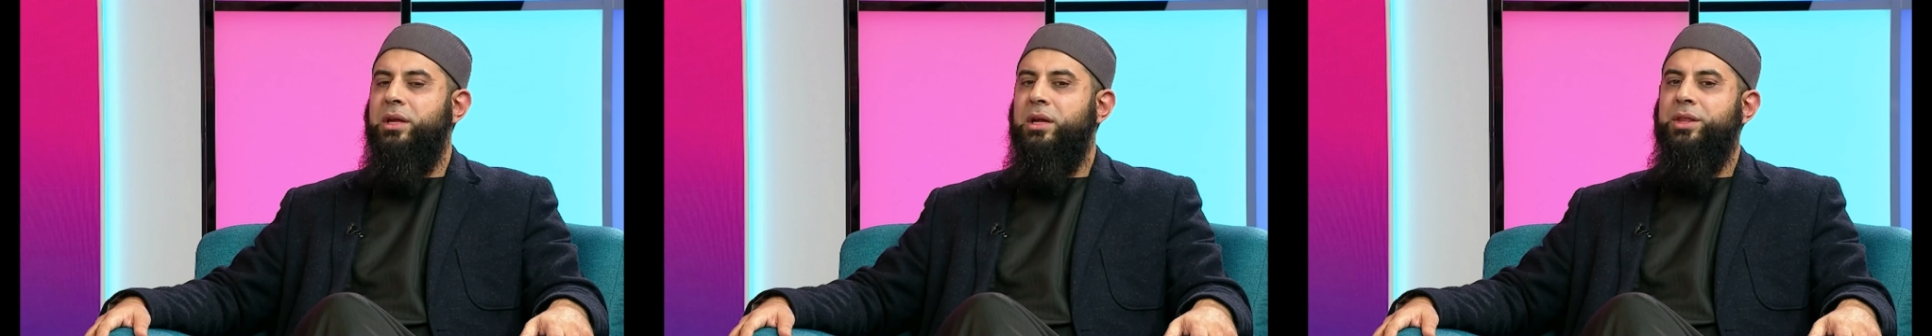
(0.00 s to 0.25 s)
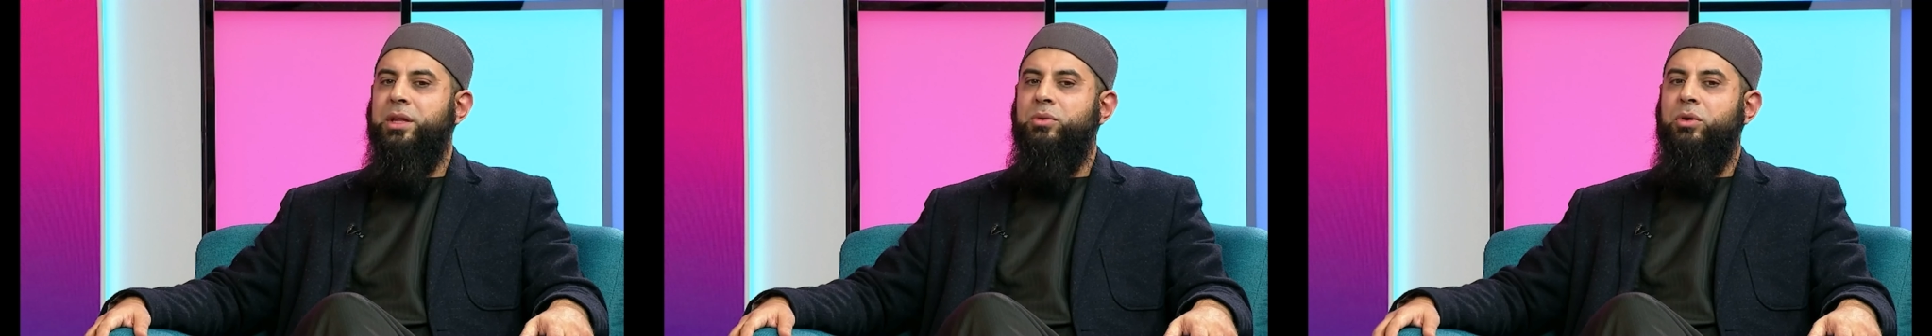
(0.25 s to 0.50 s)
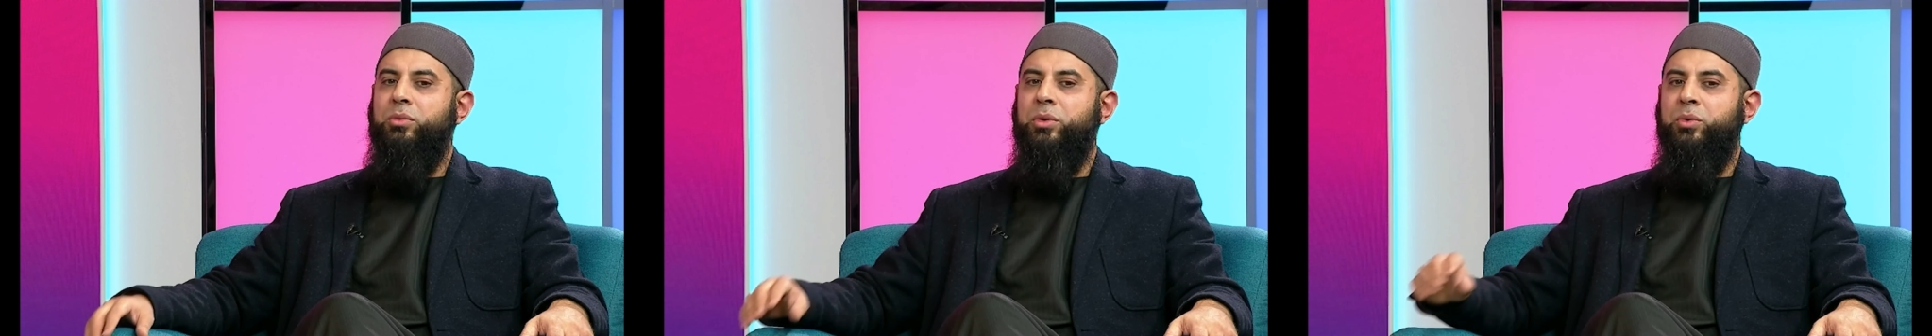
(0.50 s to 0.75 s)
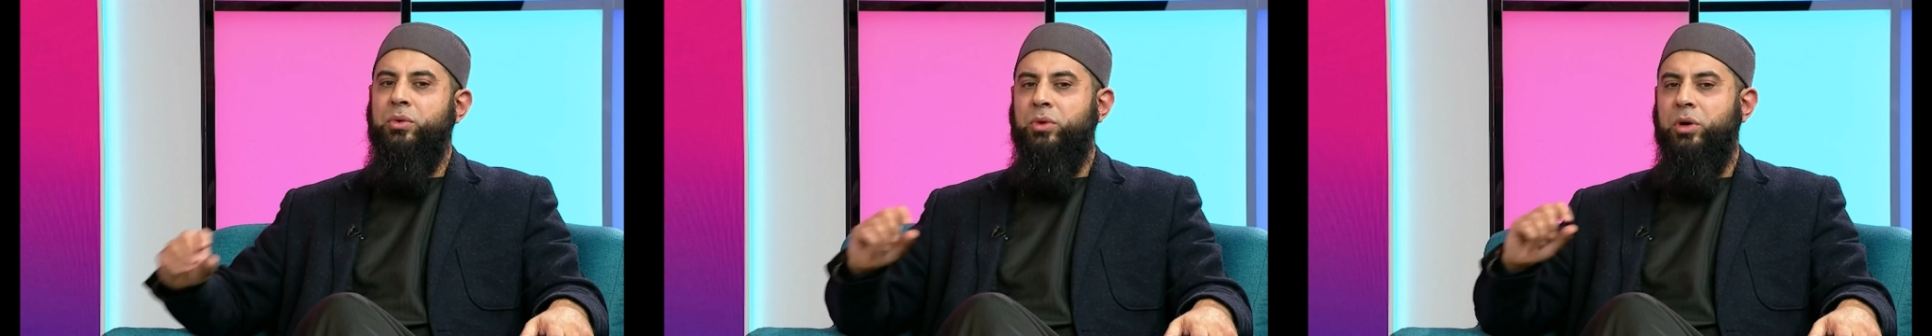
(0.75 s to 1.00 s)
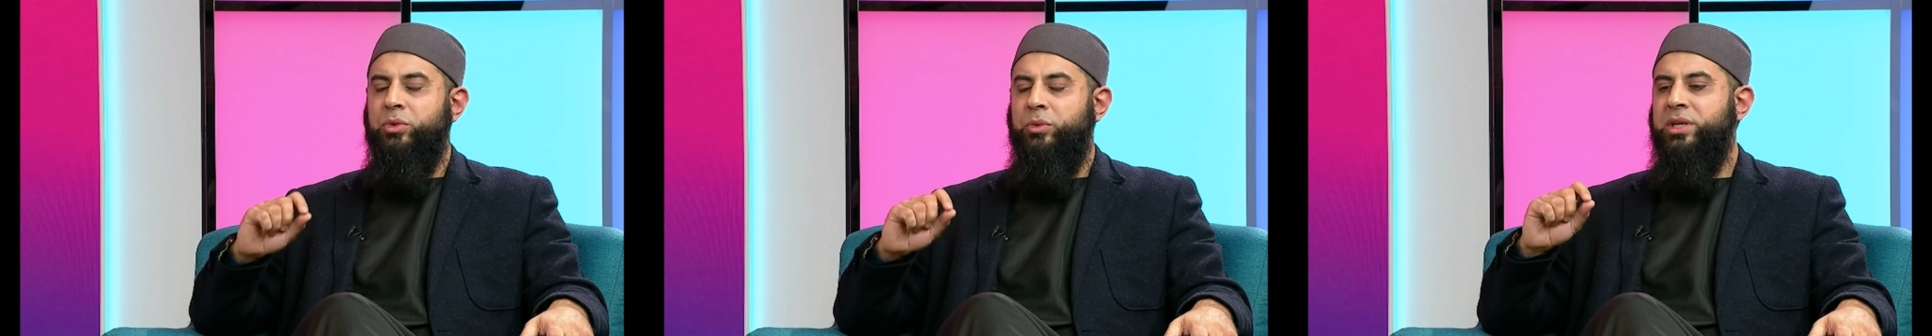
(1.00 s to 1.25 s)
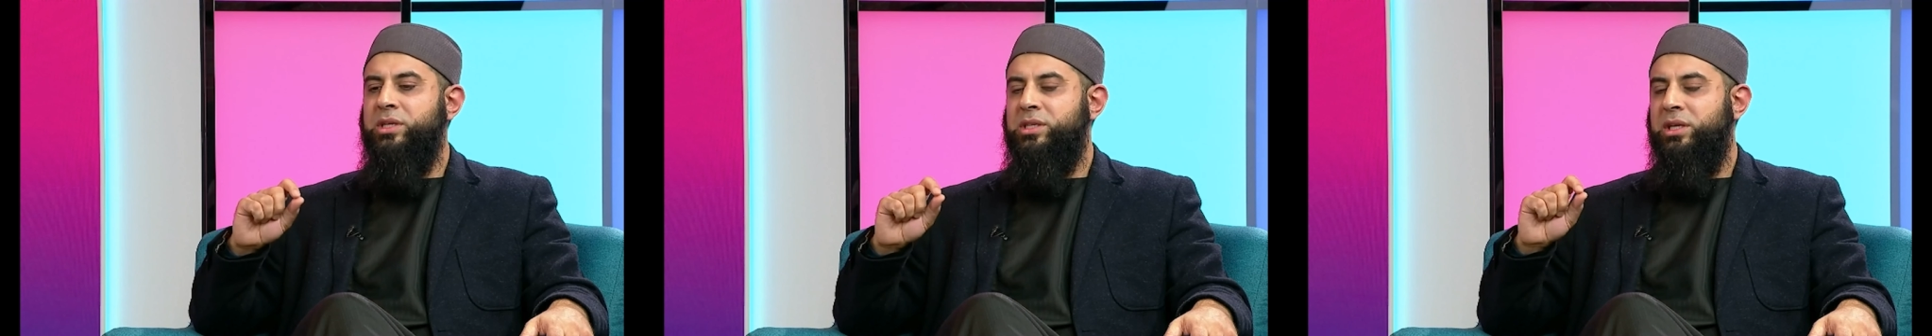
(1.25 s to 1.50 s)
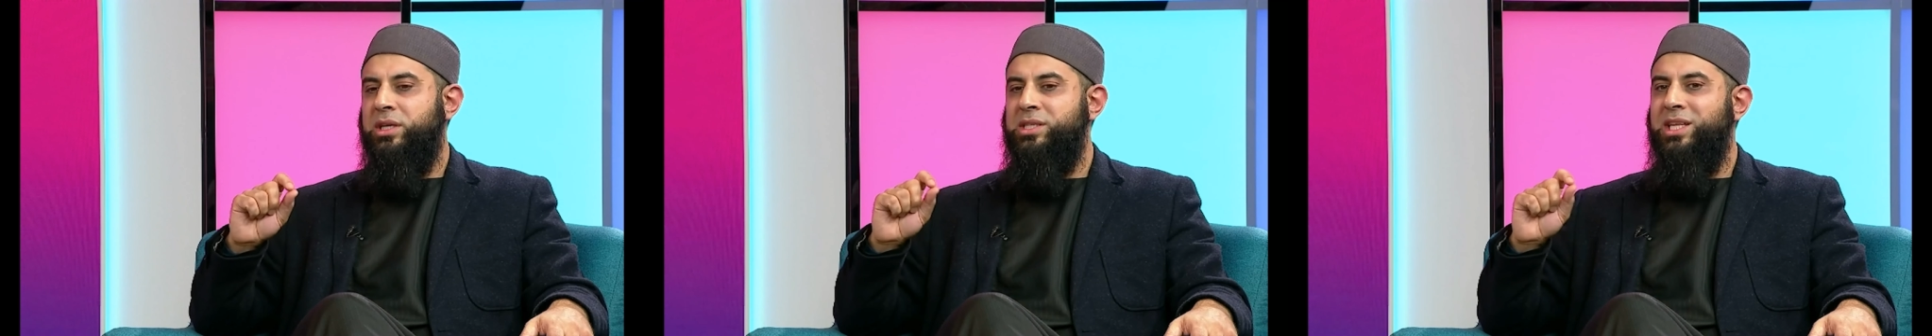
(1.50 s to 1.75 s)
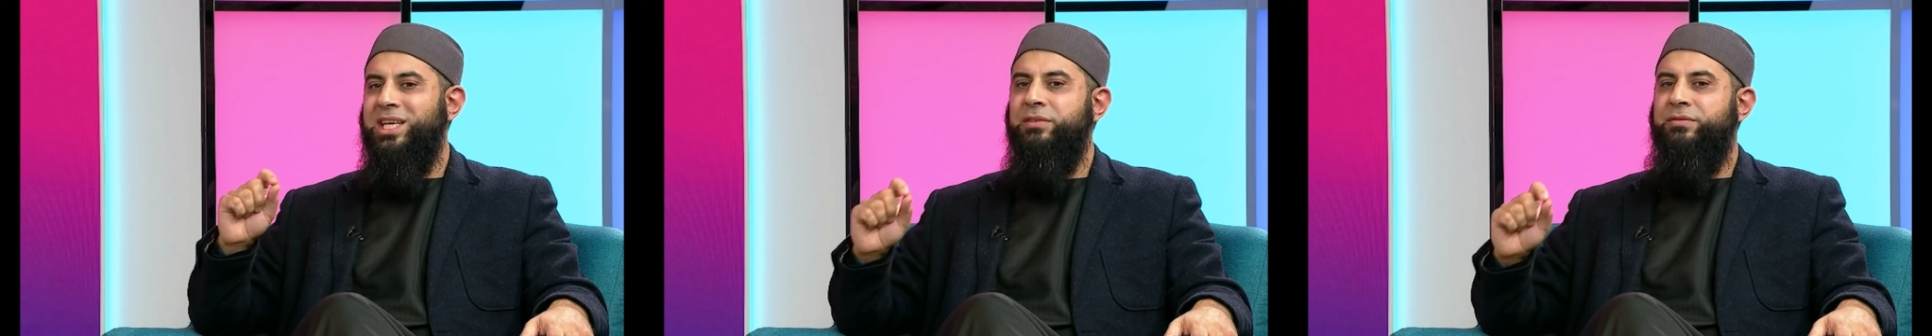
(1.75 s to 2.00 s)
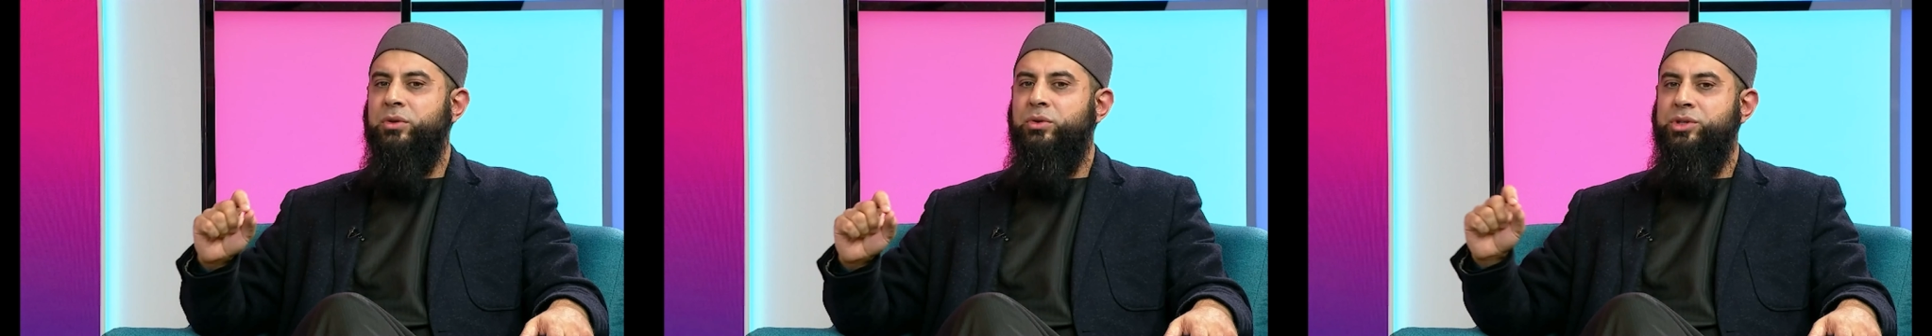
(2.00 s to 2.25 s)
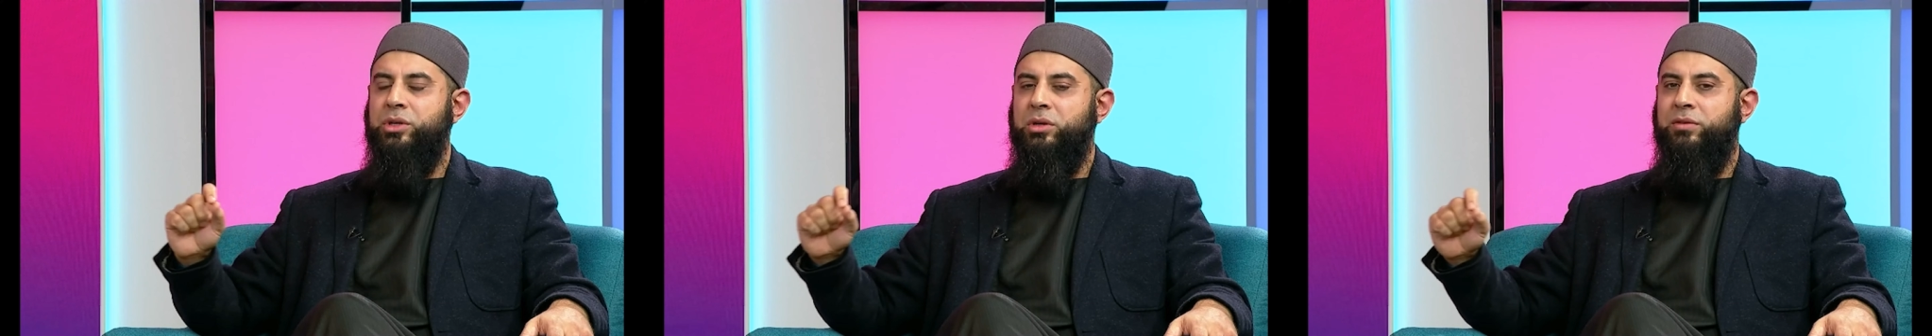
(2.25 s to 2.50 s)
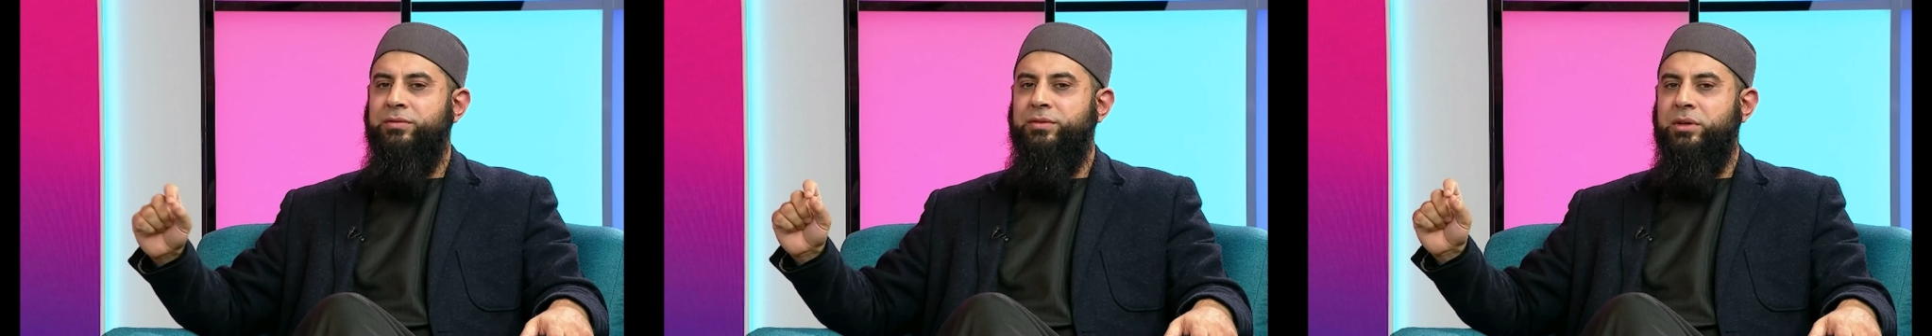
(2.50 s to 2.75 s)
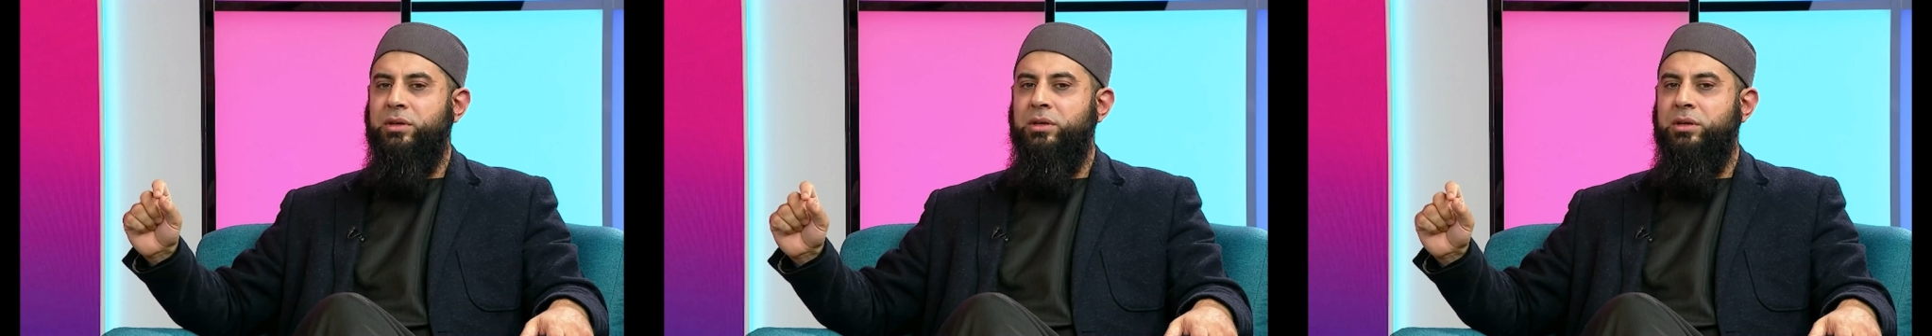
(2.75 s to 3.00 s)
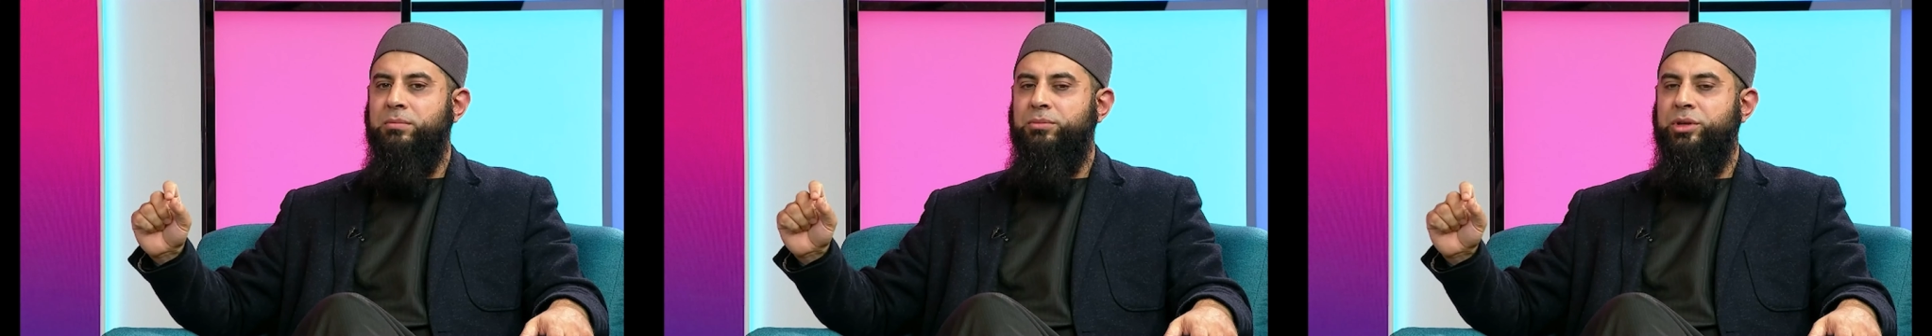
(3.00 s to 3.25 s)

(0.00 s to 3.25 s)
I think what we're witnessing is the evolution of the